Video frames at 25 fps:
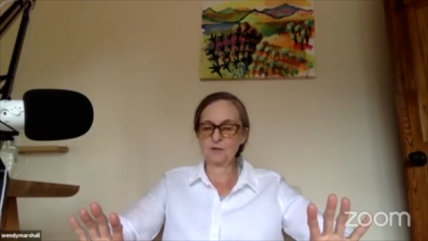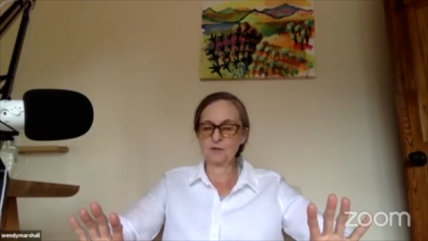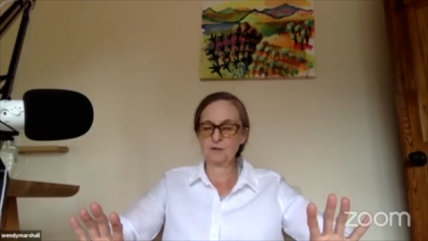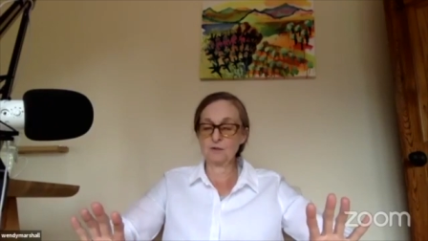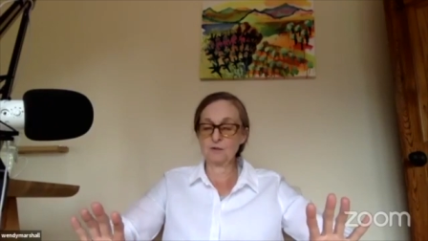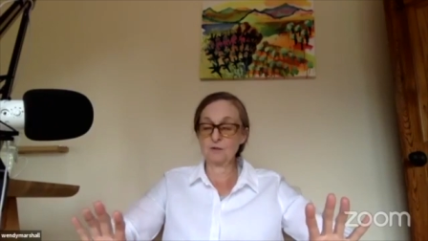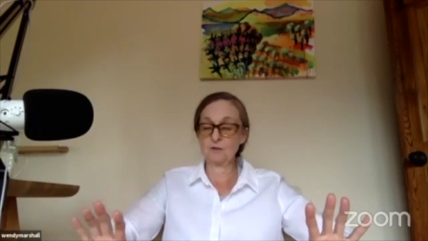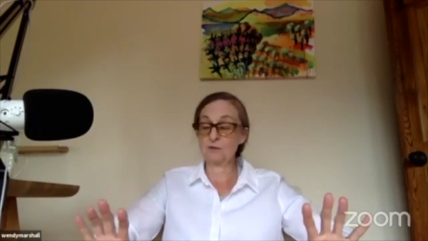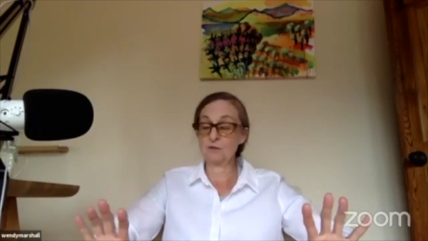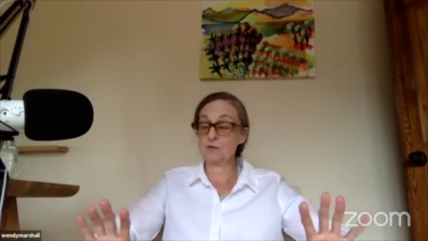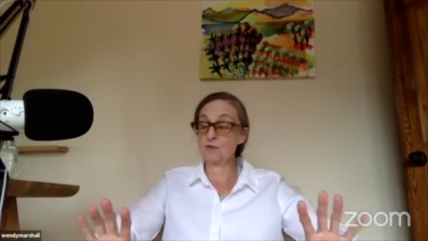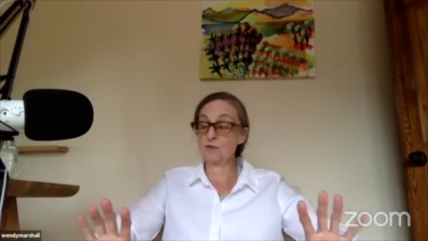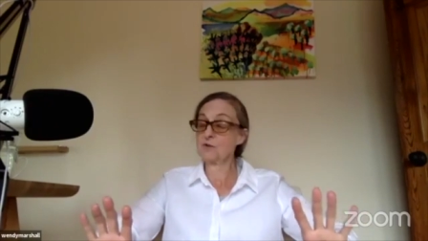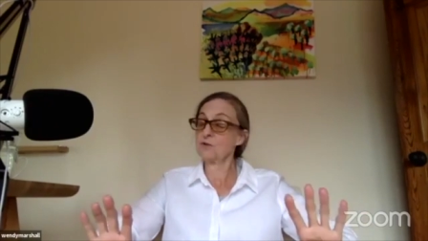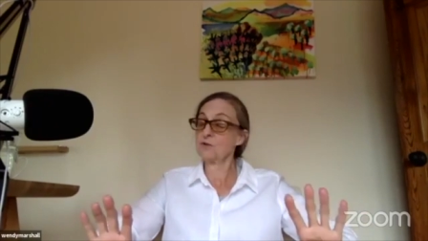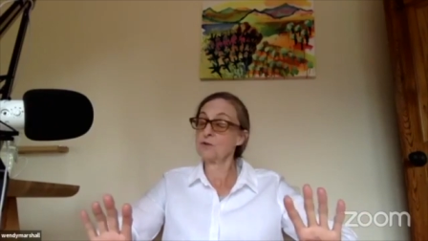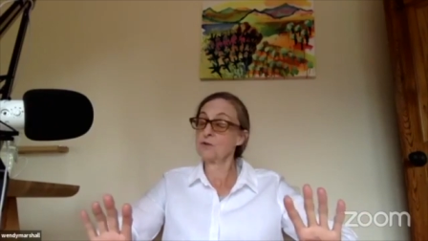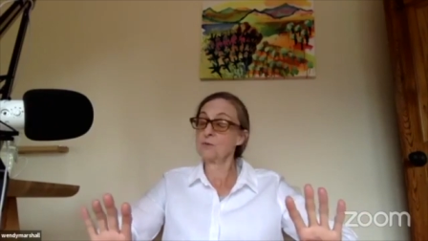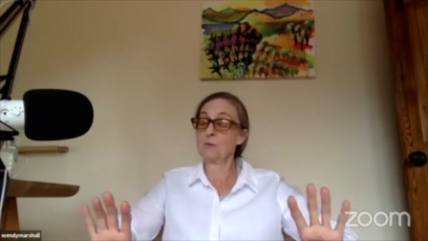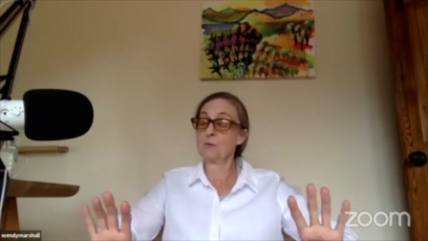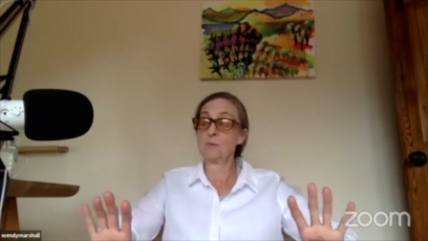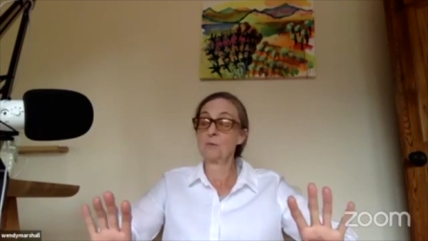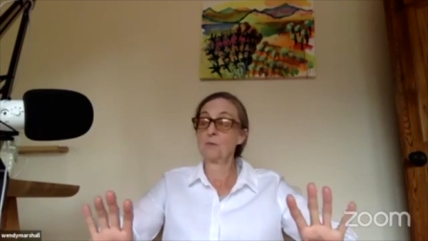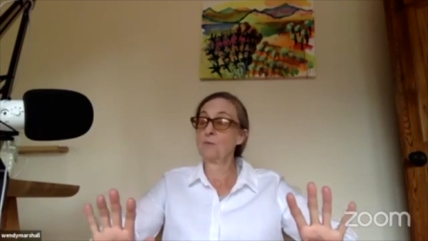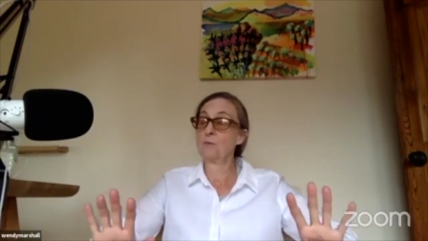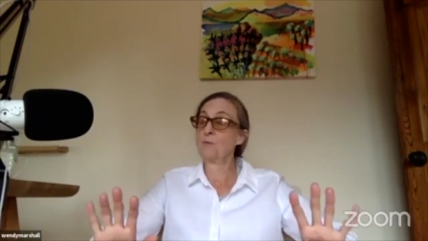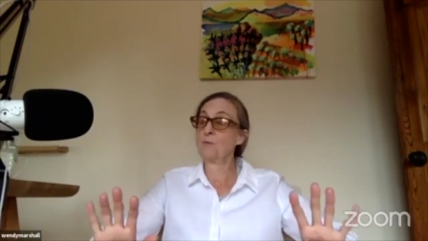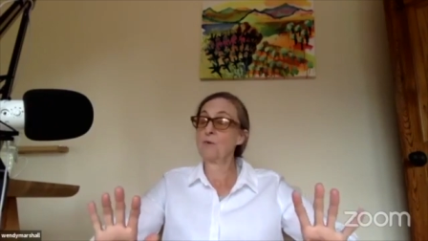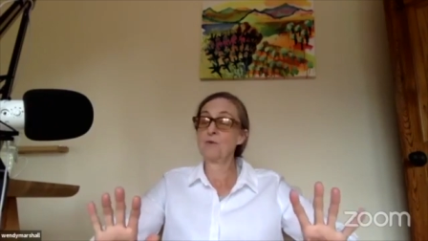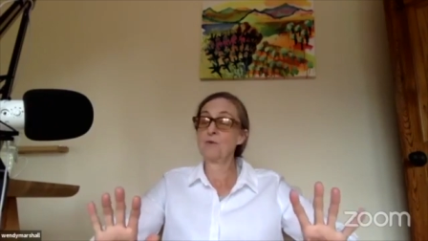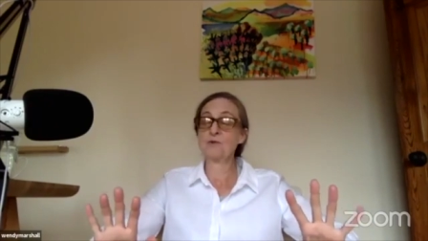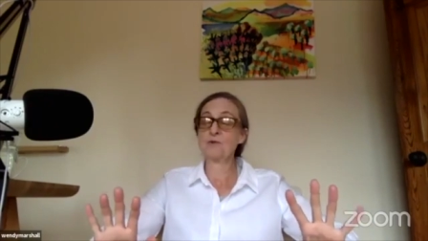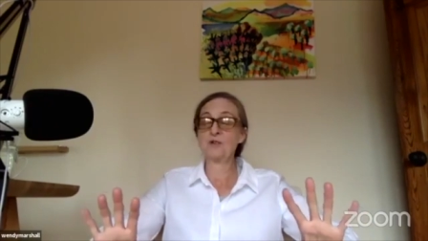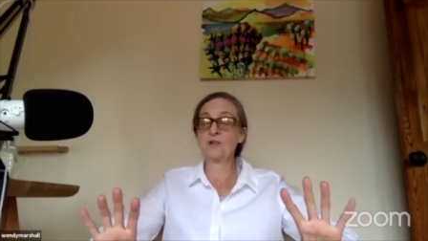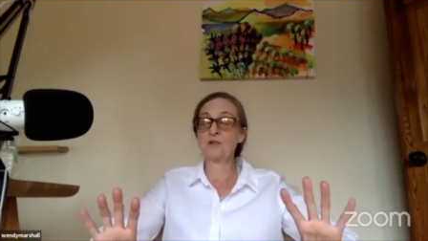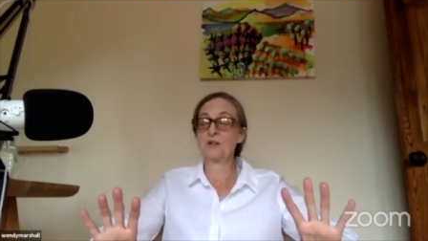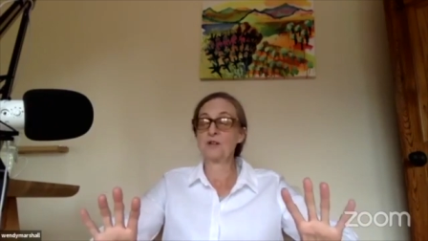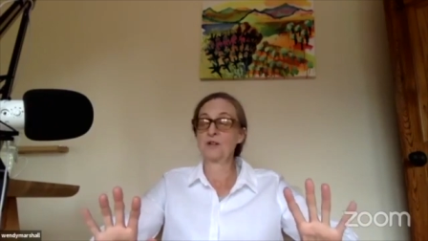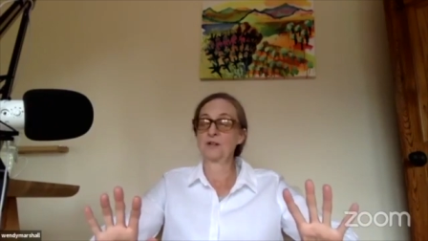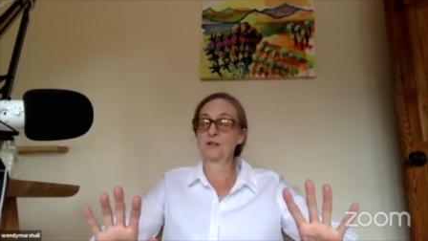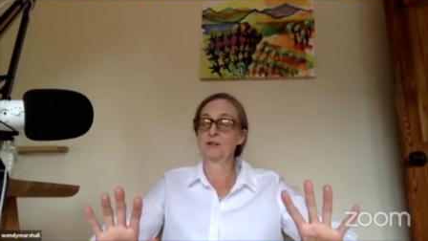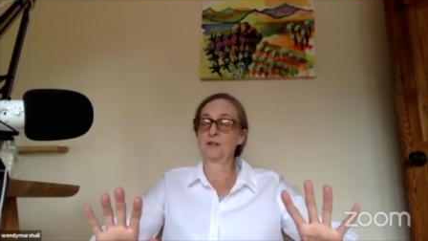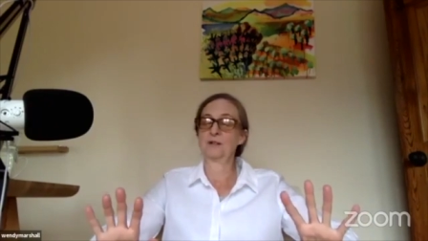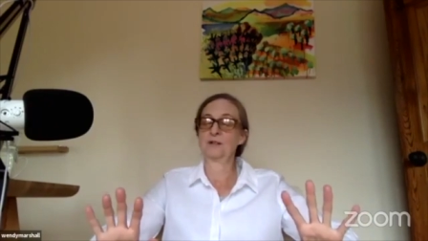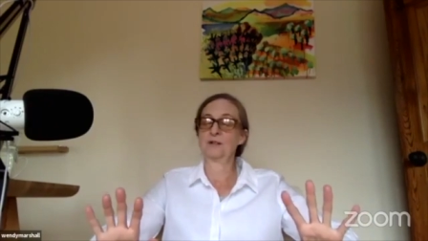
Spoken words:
You're just watching.